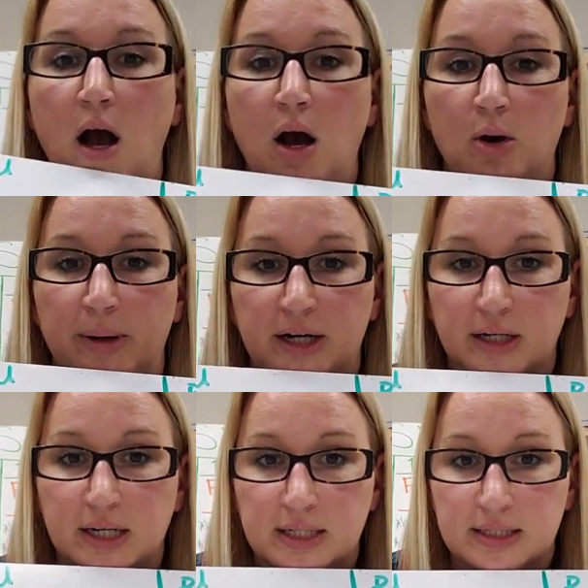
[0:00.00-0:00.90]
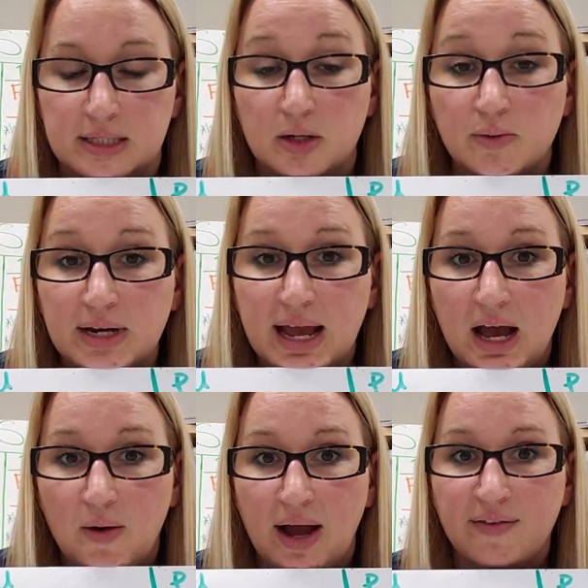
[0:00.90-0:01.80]
Oh my goodness. So
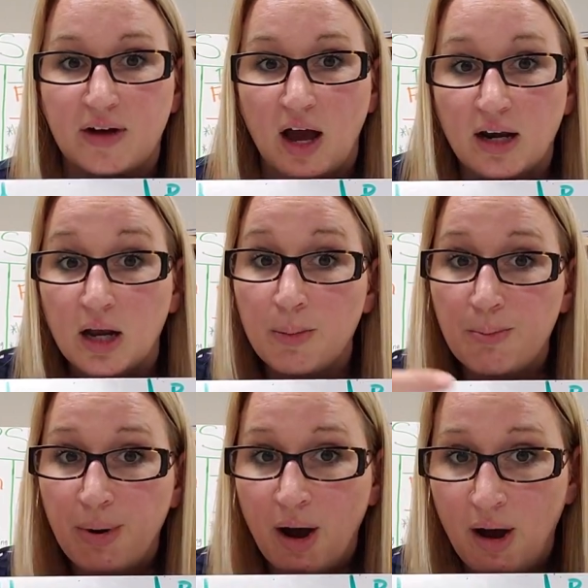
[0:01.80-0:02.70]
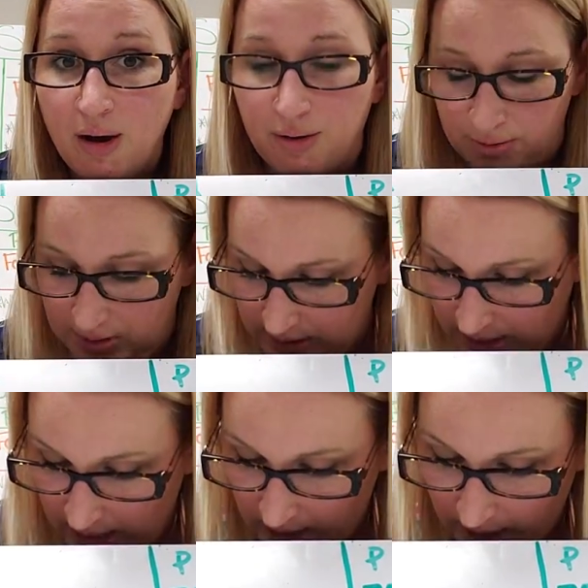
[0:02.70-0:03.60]
now I've got to compose
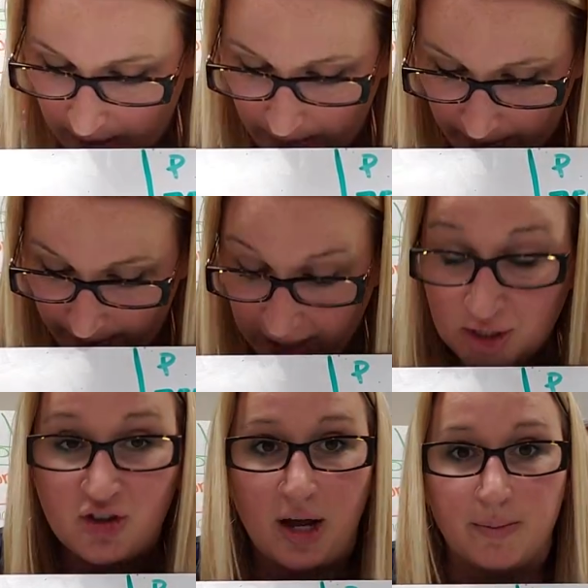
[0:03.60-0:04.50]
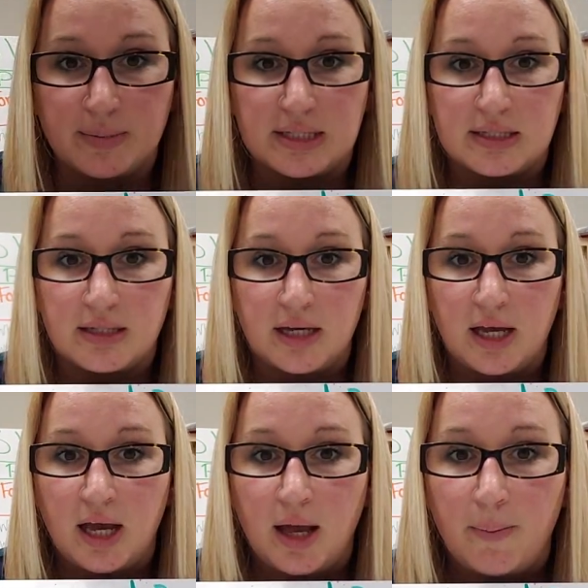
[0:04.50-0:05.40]
my jumps.
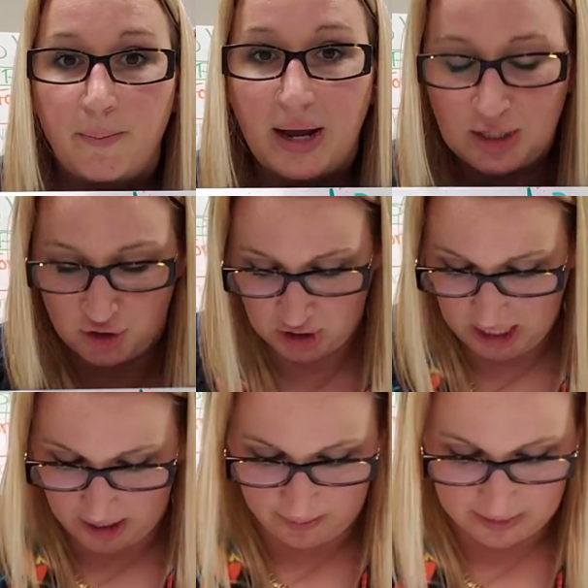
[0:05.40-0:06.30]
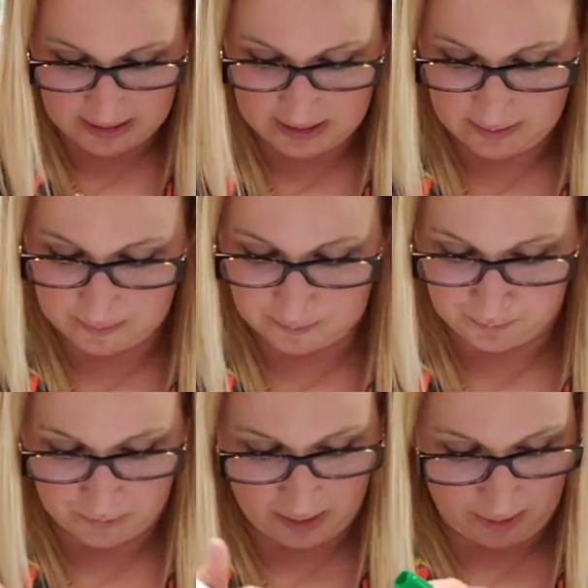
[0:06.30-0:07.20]
My jumps,
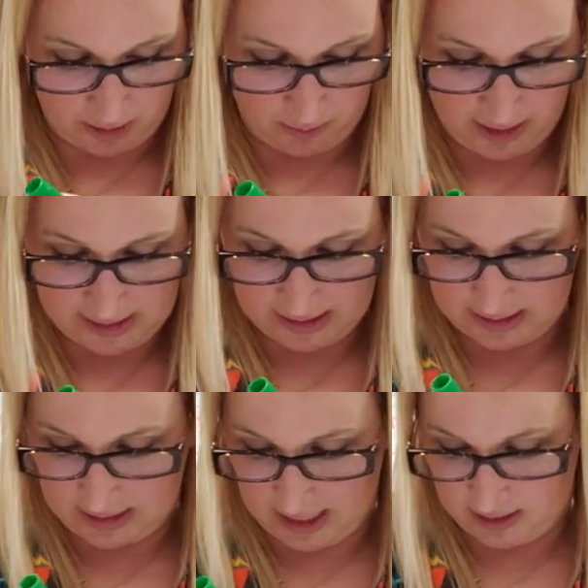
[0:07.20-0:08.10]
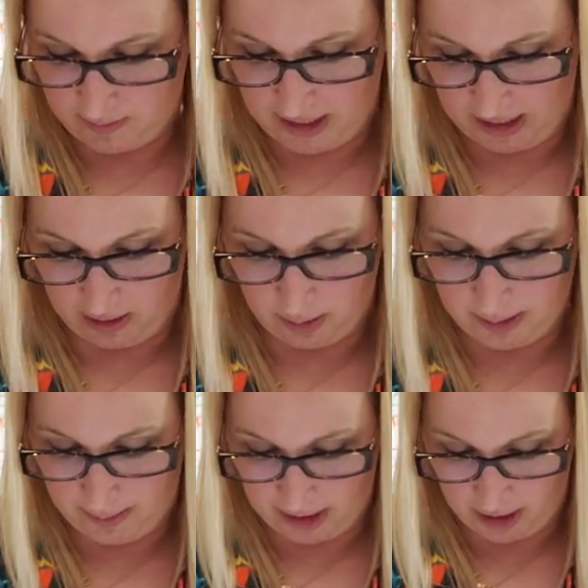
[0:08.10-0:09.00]
I'm going to erase this line and make it a little
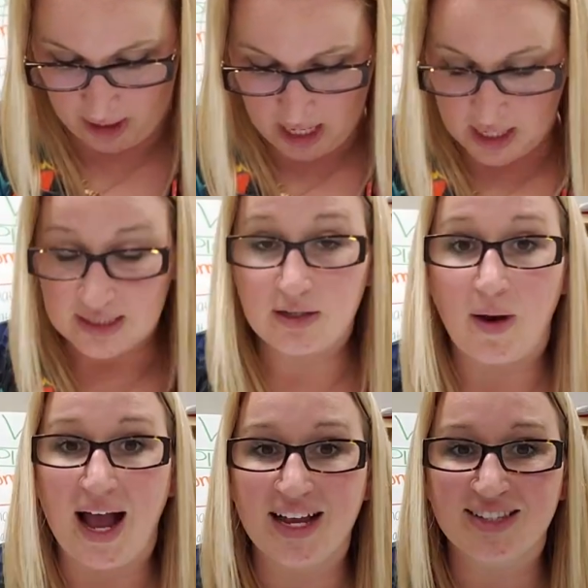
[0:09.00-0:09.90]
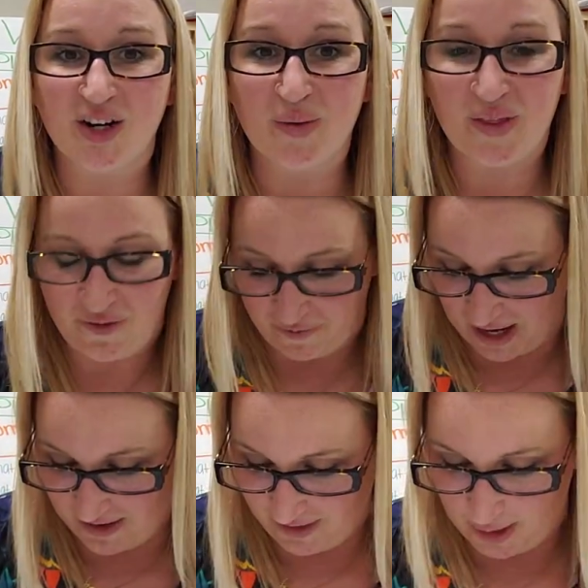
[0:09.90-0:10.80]
bit bigger. So I start with
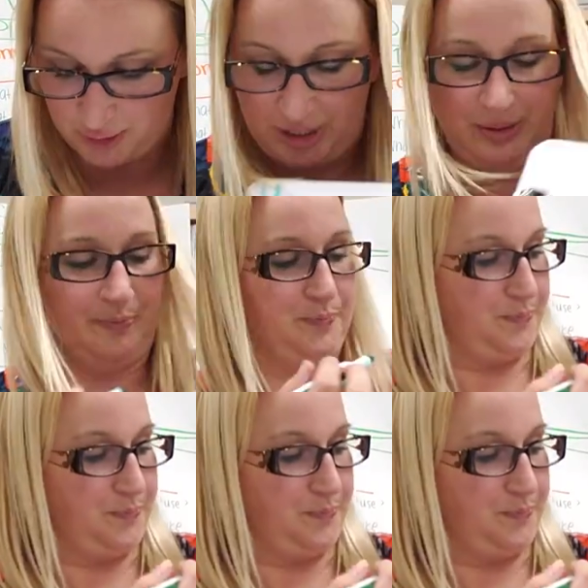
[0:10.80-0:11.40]
500